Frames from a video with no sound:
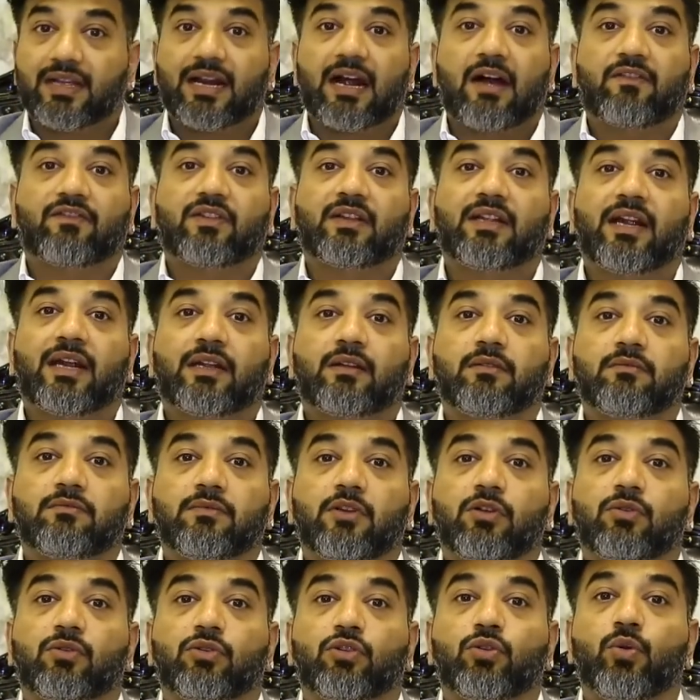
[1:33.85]
then after that,
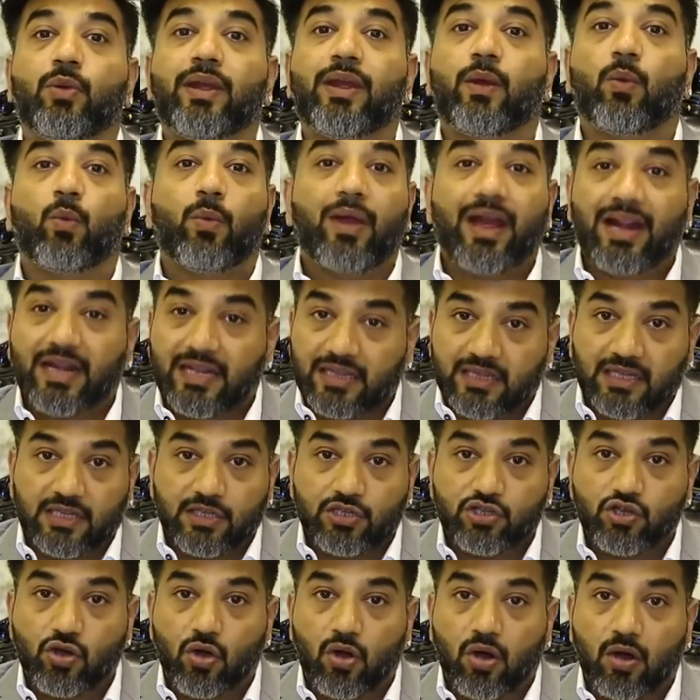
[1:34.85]
you know, doing well in
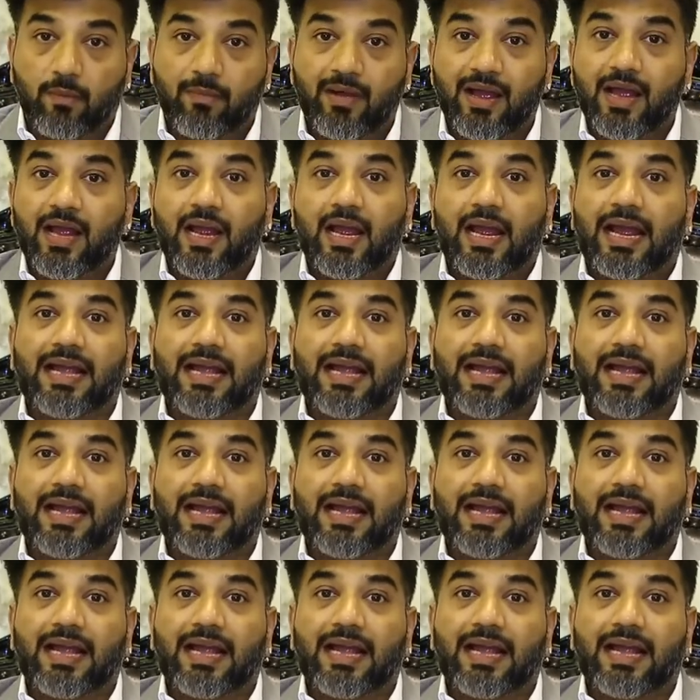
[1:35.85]
the job.